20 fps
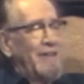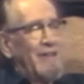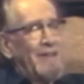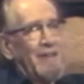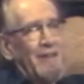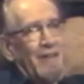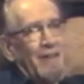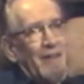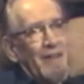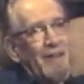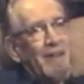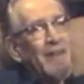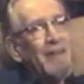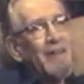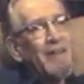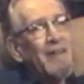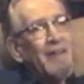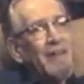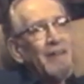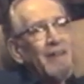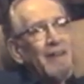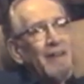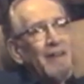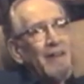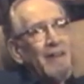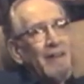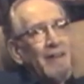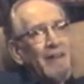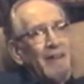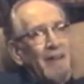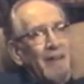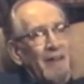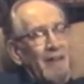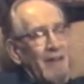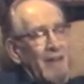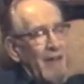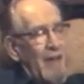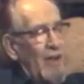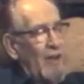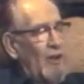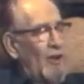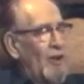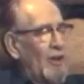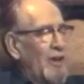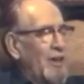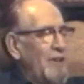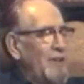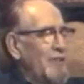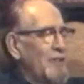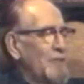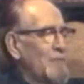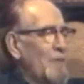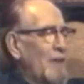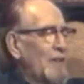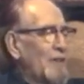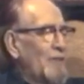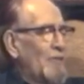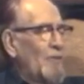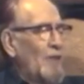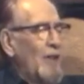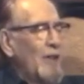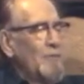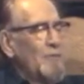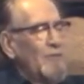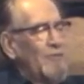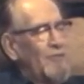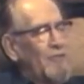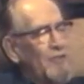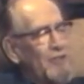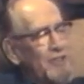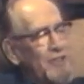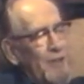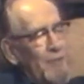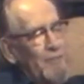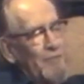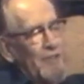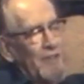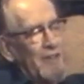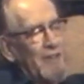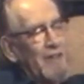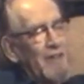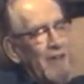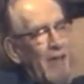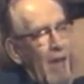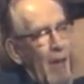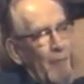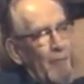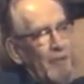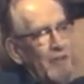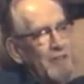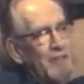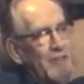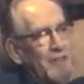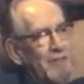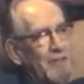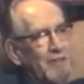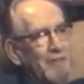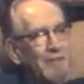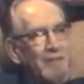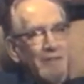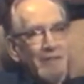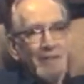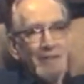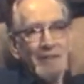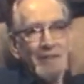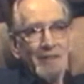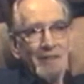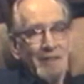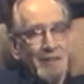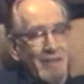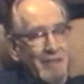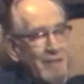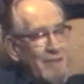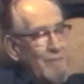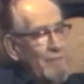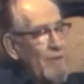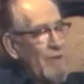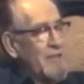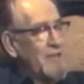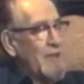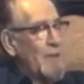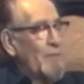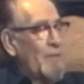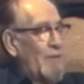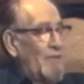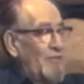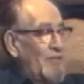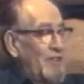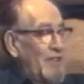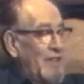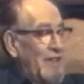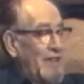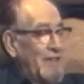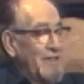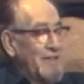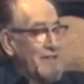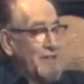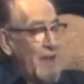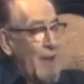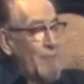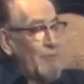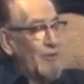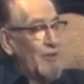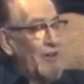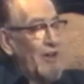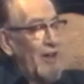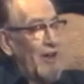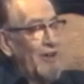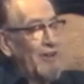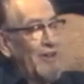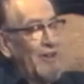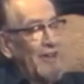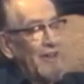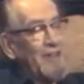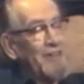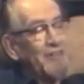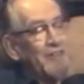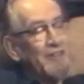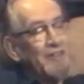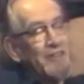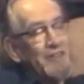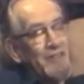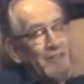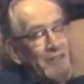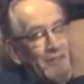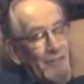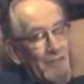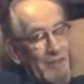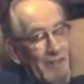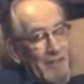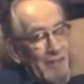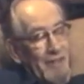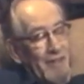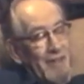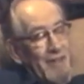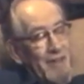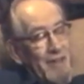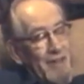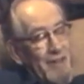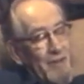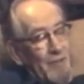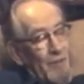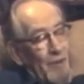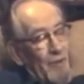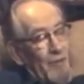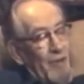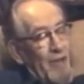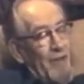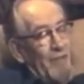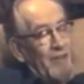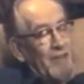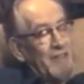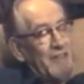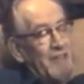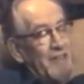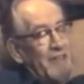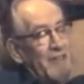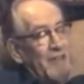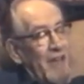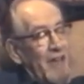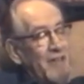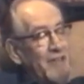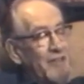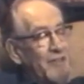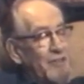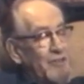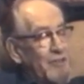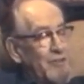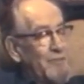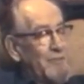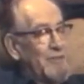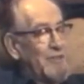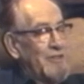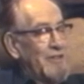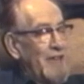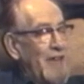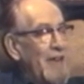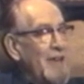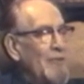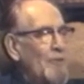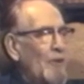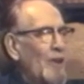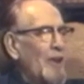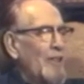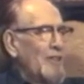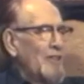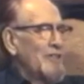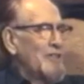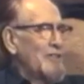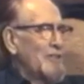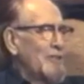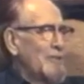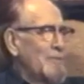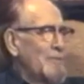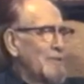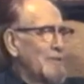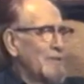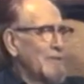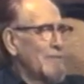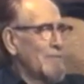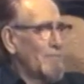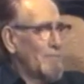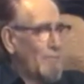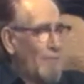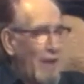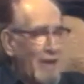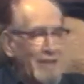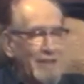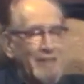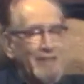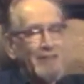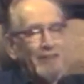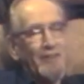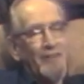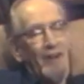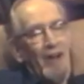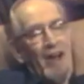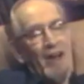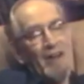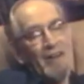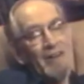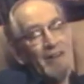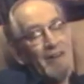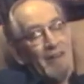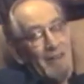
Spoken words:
how long can you expect to run before something happens to mess up everything, stop your calculations, and so on. Well, when you have 18,000 tubes, you see any one of those tubes might go out.